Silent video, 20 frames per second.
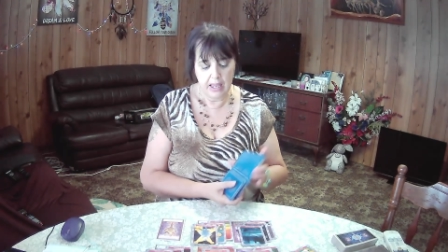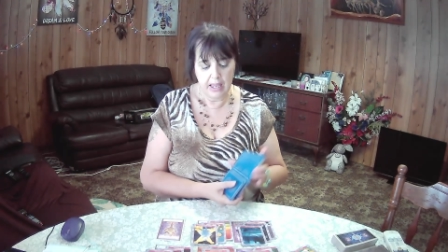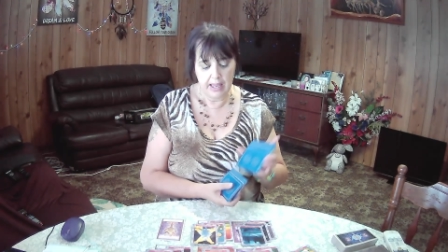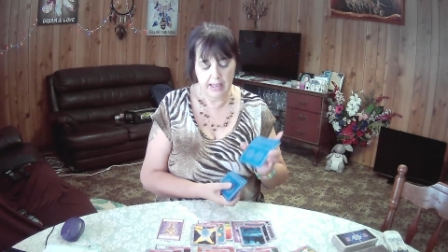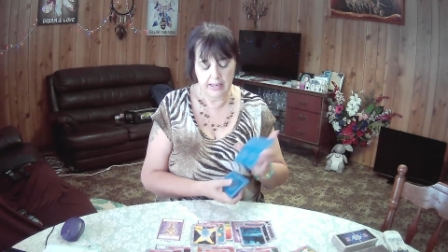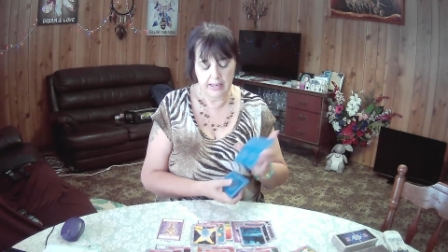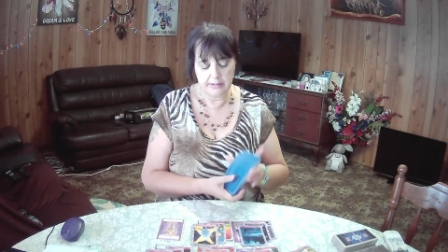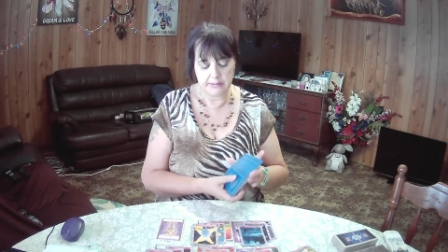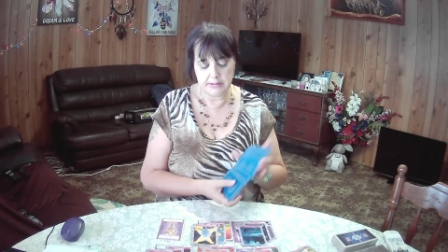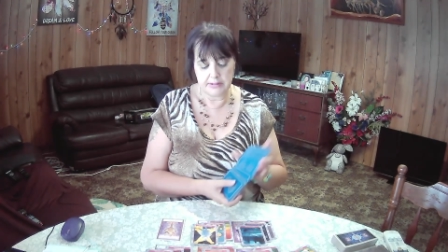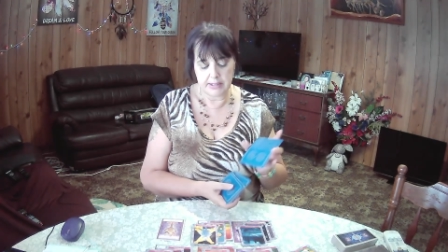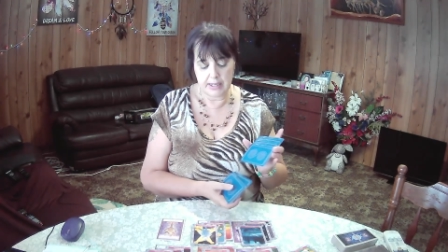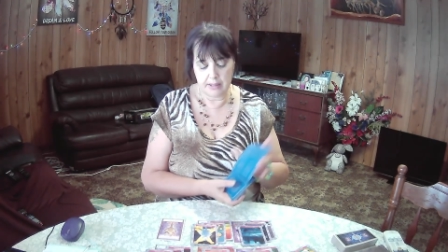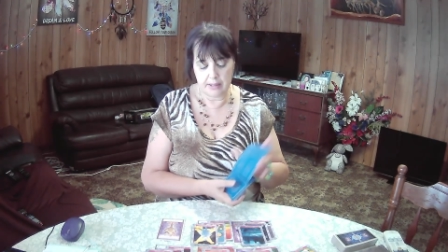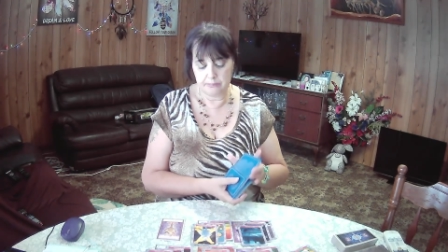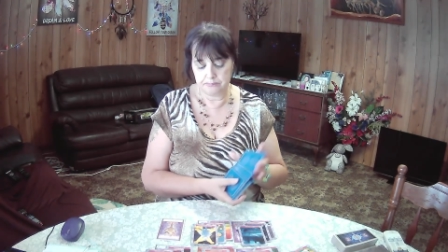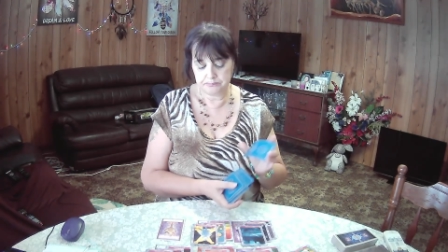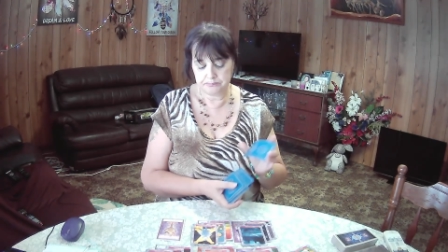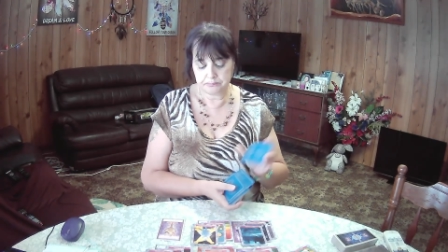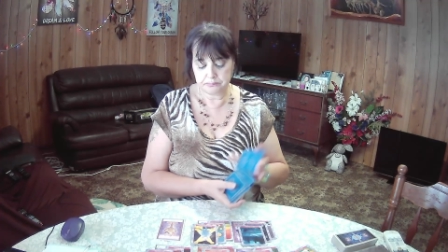And
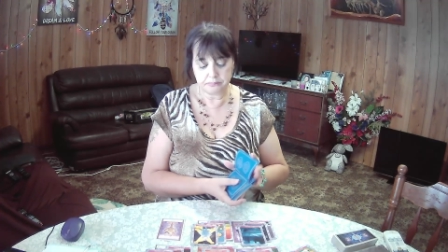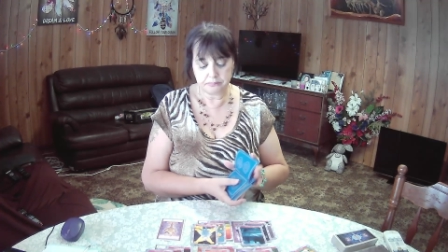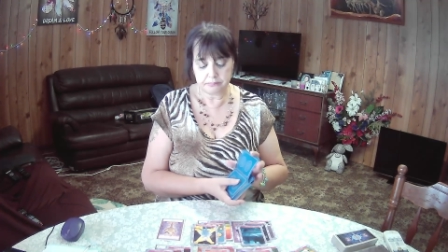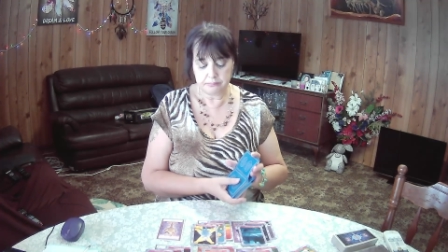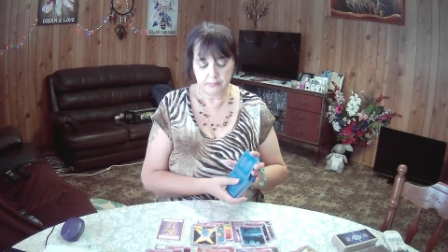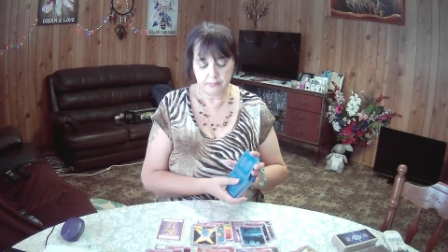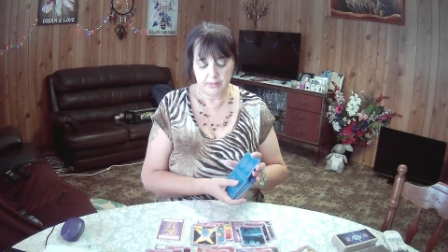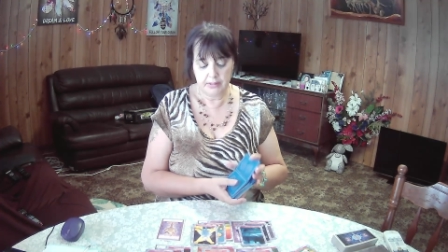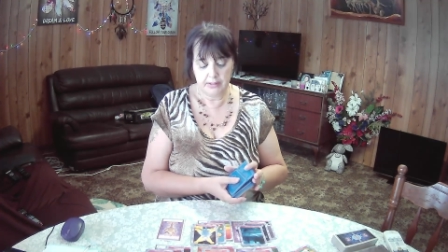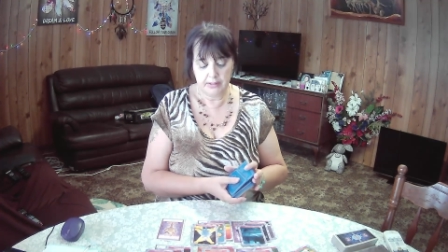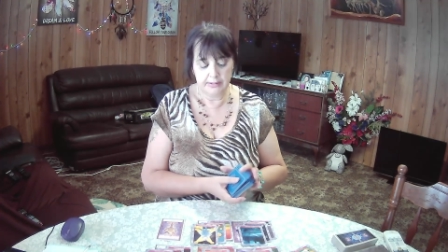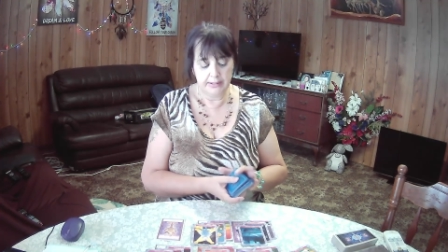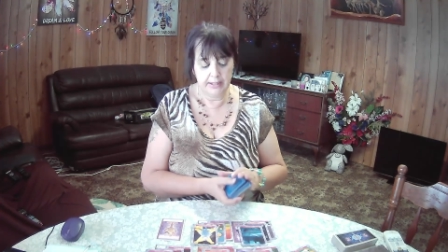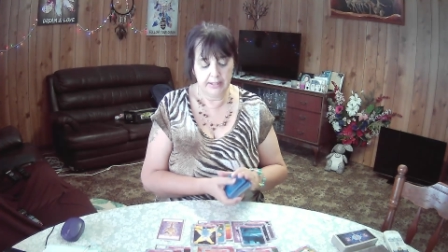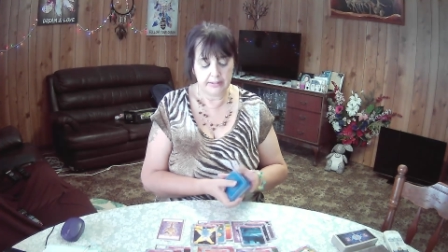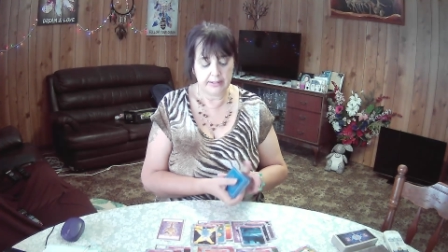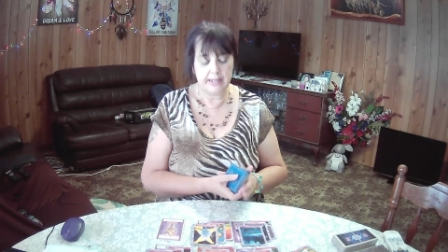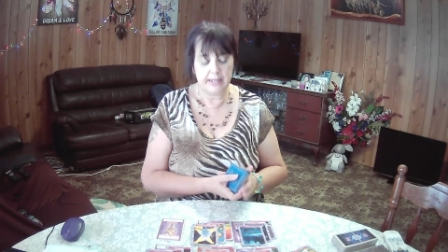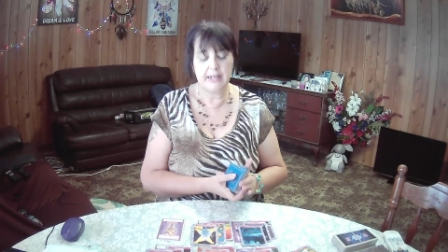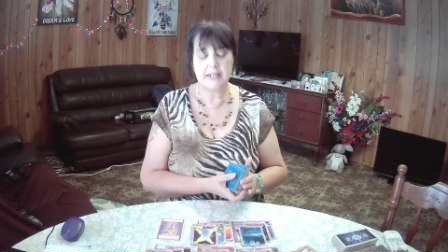um, yeah,
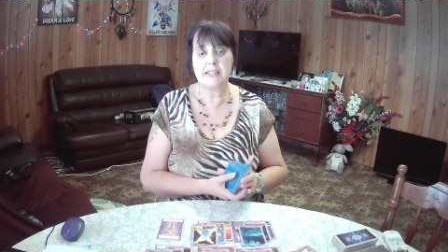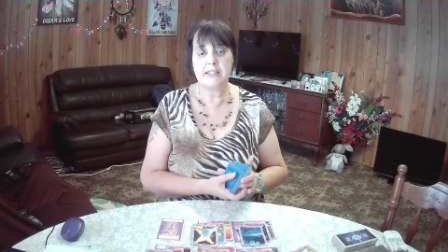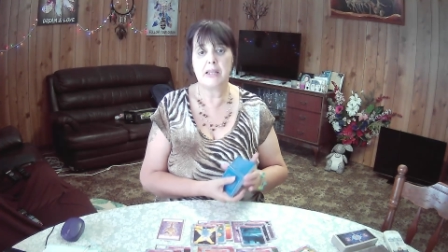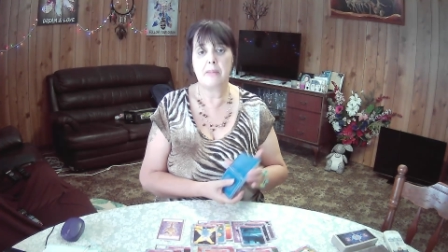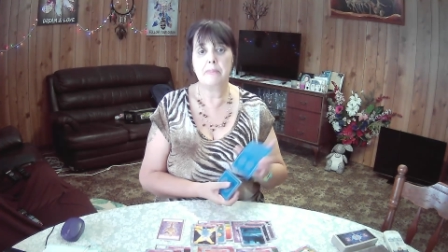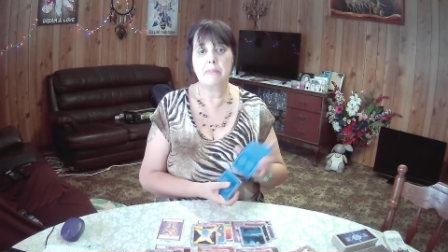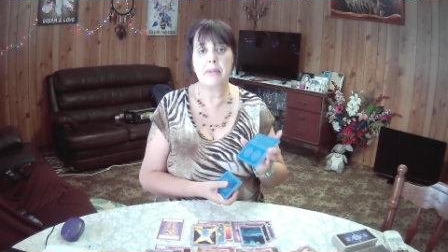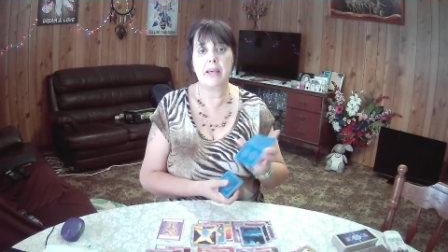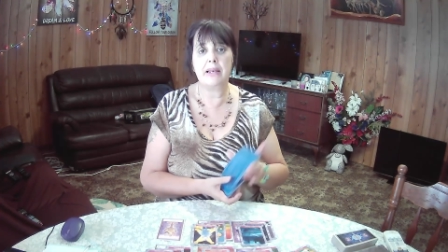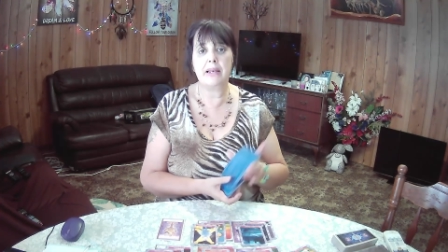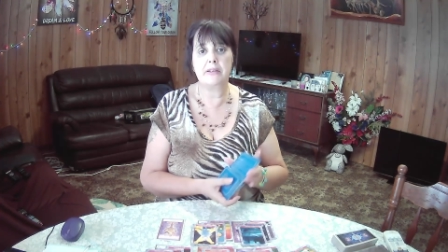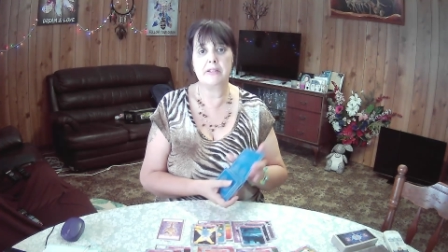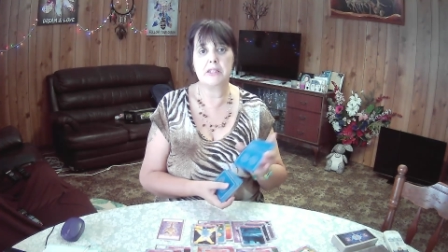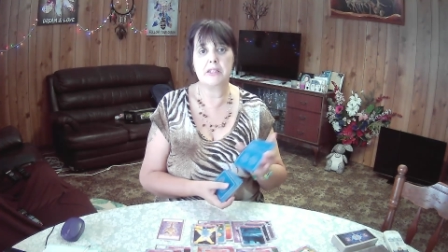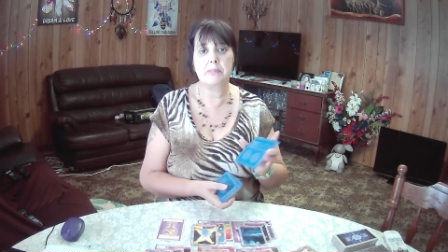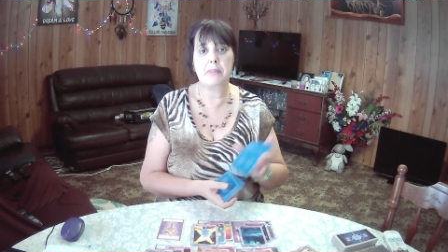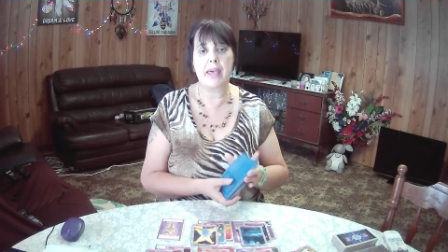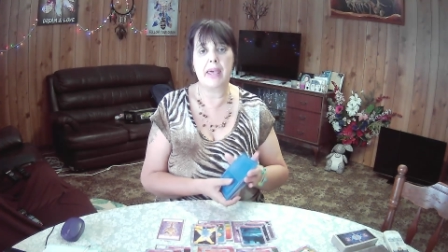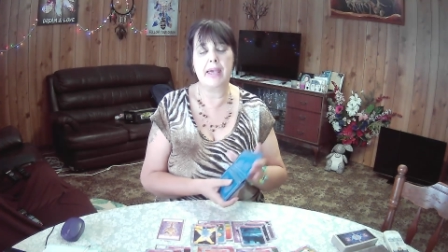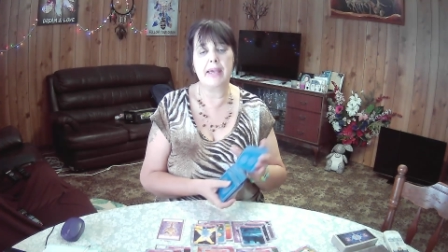getting some balance
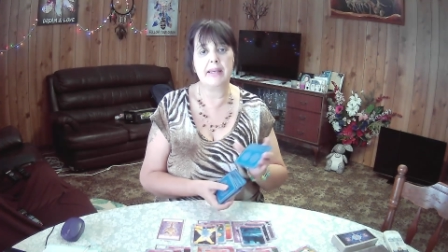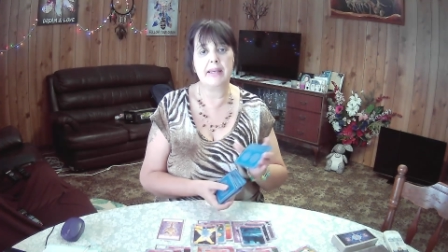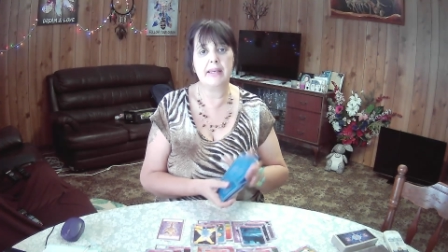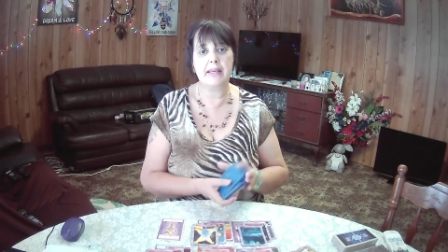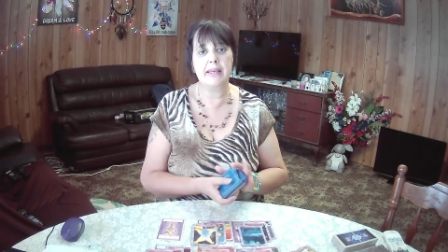back,